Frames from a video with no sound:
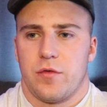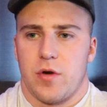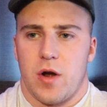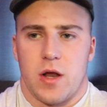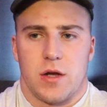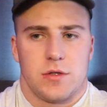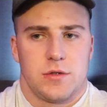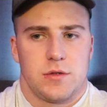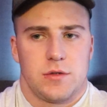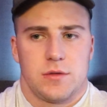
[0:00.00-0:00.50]

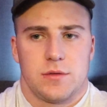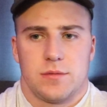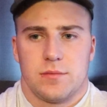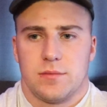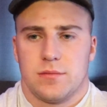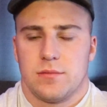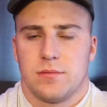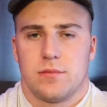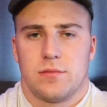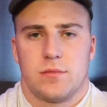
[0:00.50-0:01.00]
Fresh,
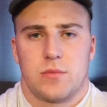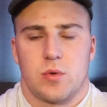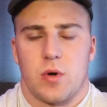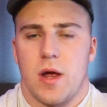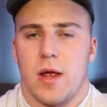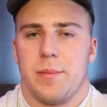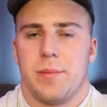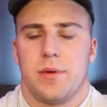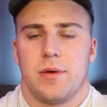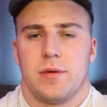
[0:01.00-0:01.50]

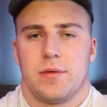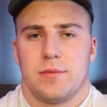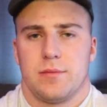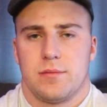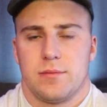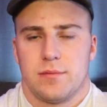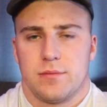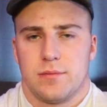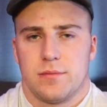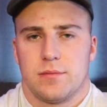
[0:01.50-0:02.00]
ripe,
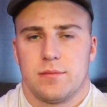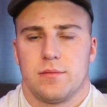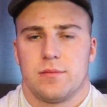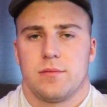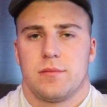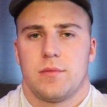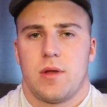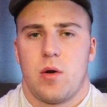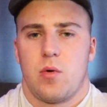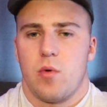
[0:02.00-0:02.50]

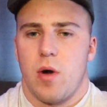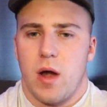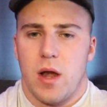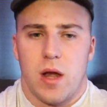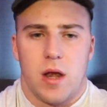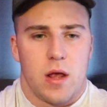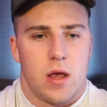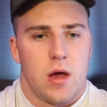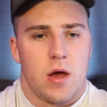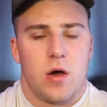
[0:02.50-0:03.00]

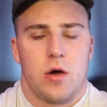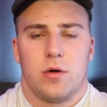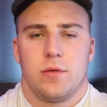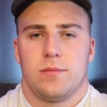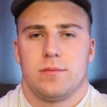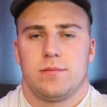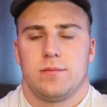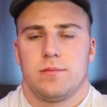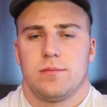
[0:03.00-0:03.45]
ready to go.